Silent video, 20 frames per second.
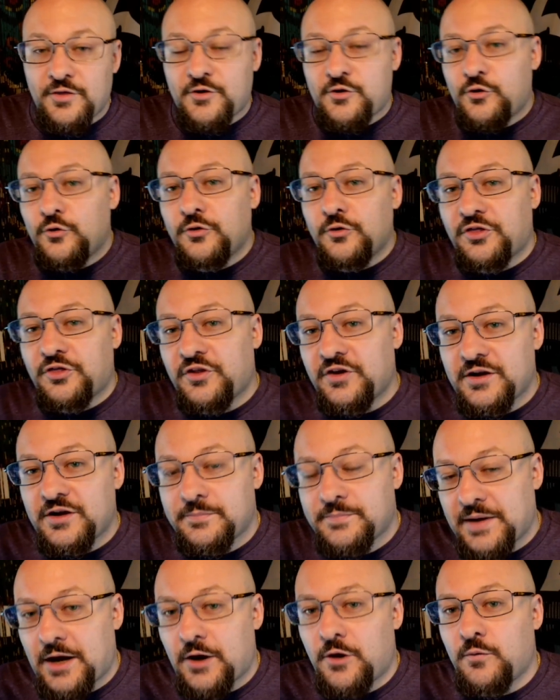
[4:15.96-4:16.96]
The cool thing
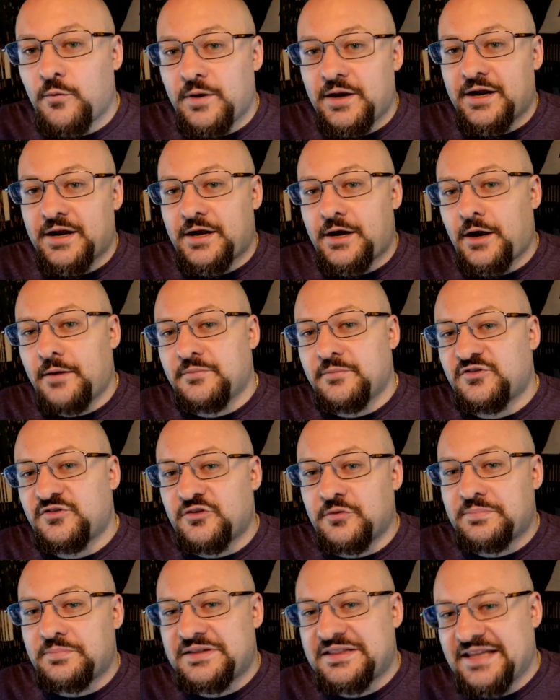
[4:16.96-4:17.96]
about when it comes
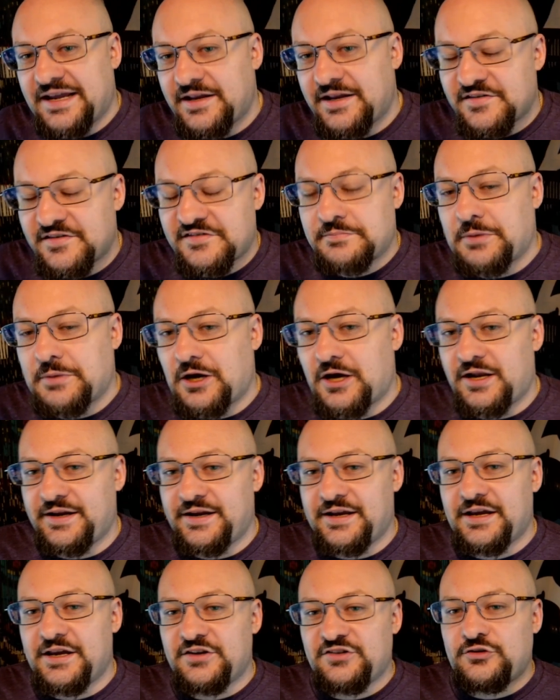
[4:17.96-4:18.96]
to plane
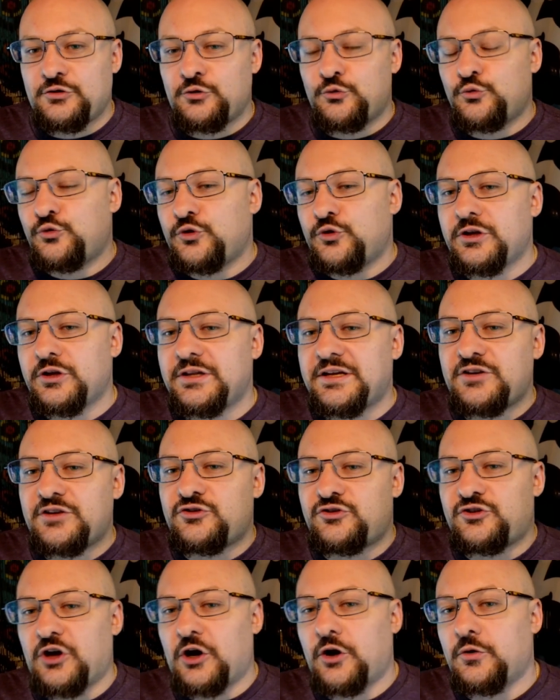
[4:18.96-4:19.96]
spotting is you really
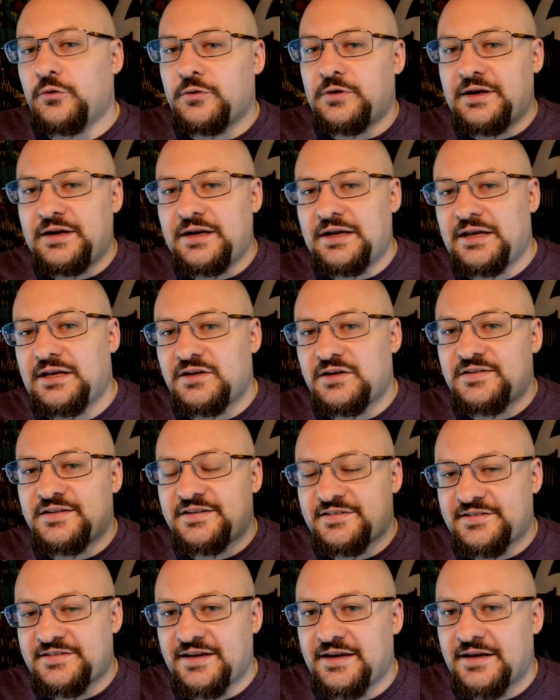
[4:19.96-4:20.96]
don't need to
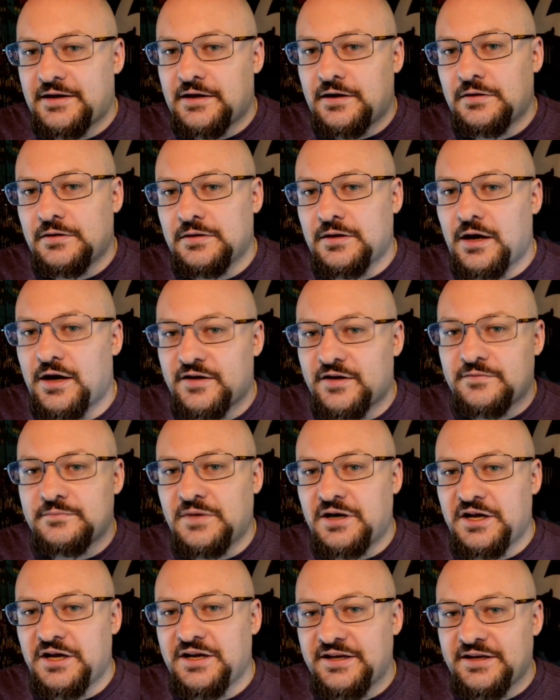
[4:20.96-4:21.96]
sink a lot of
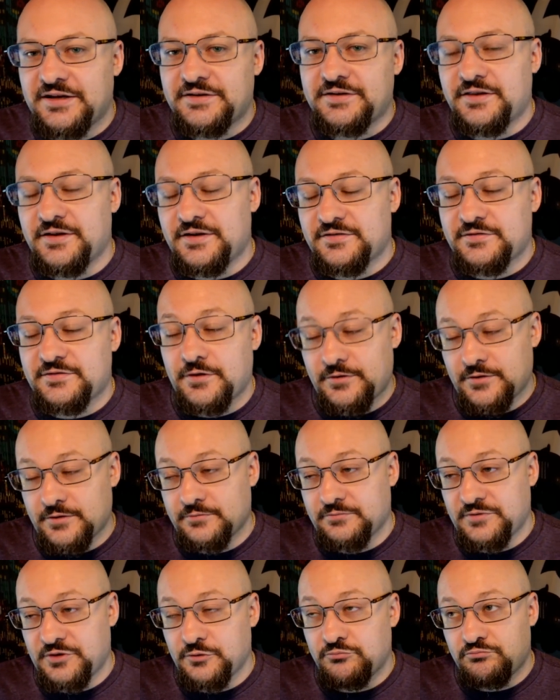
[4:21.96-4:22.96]
money into this, although
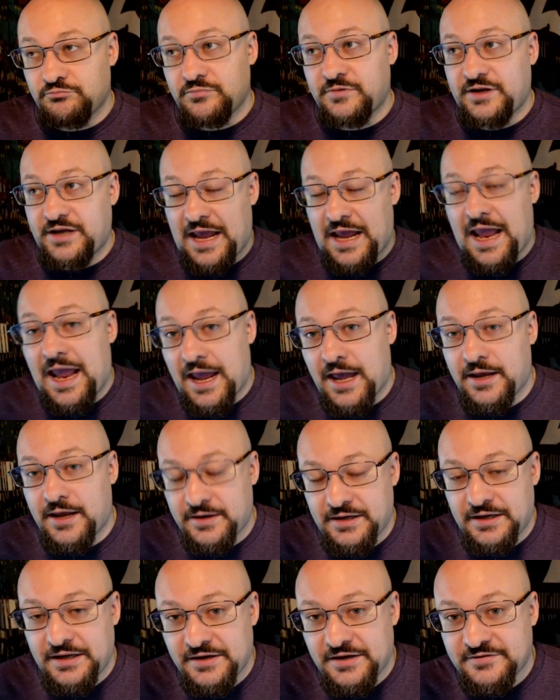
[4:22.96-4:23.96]
you
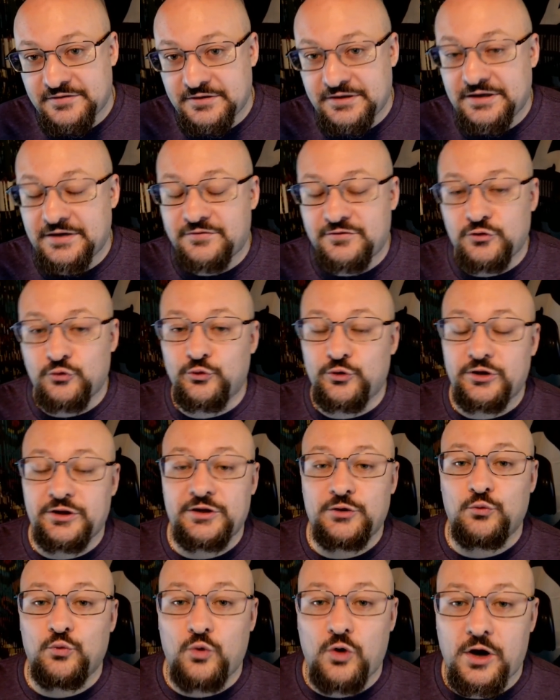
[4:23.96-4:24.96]
can easily if you
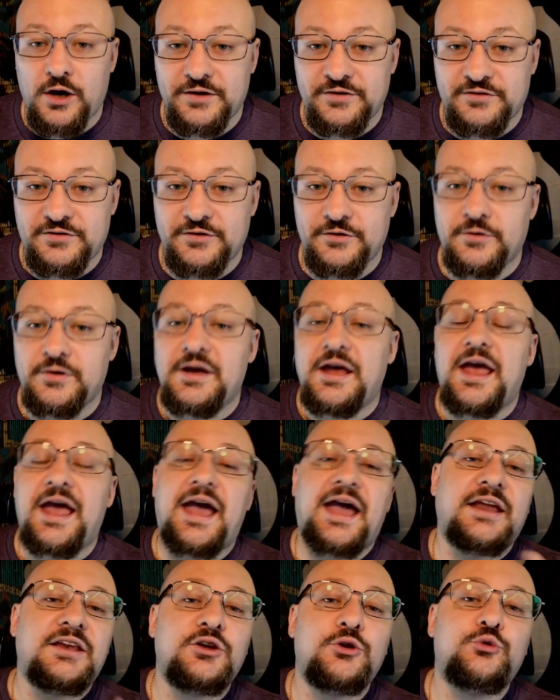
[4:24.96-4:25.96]
really want to.
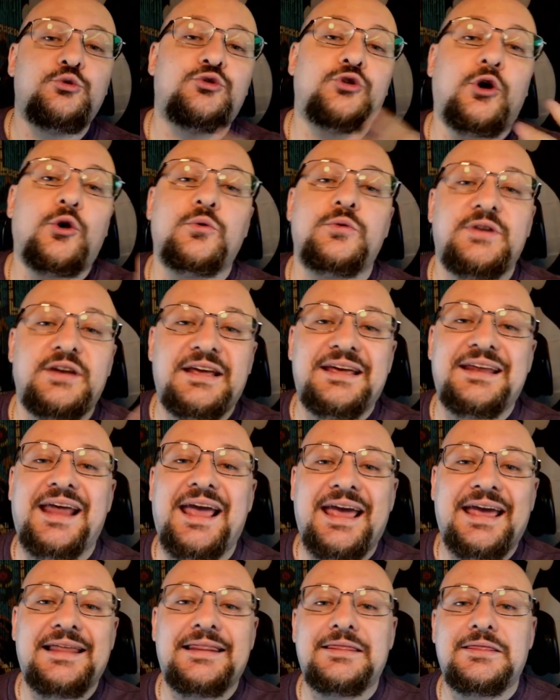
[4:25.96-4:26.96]
And you don't need
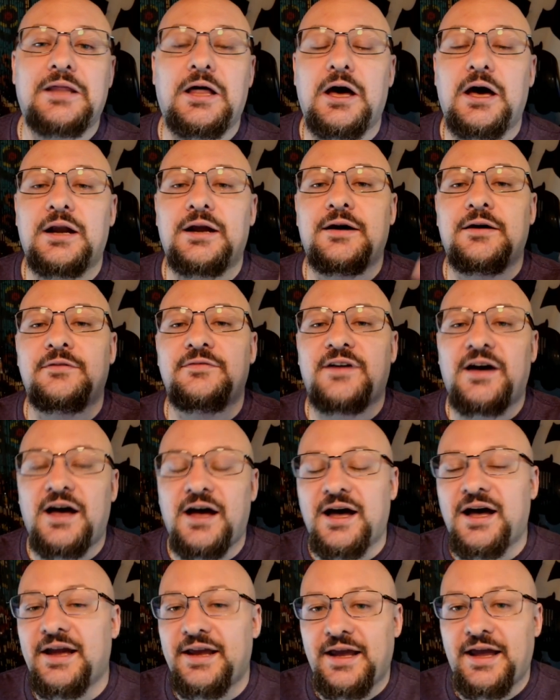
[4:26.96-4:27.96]
a lot of
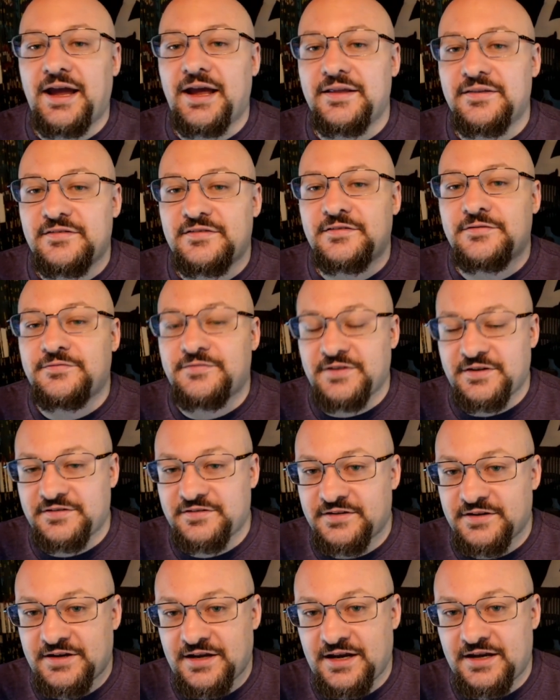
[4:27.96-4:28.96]
high-end
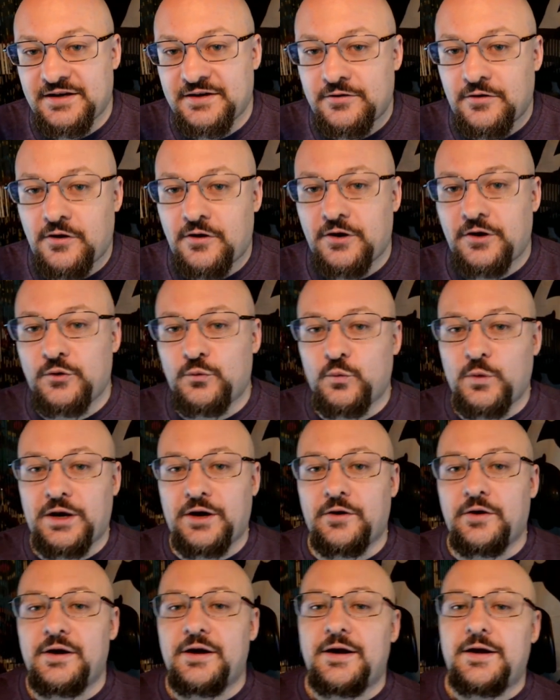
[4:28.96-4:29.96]
sophisticated
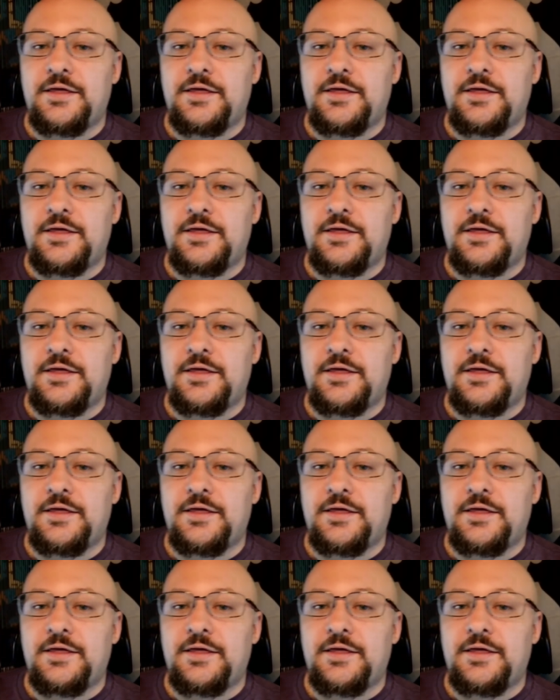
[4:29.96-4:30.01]
hardware.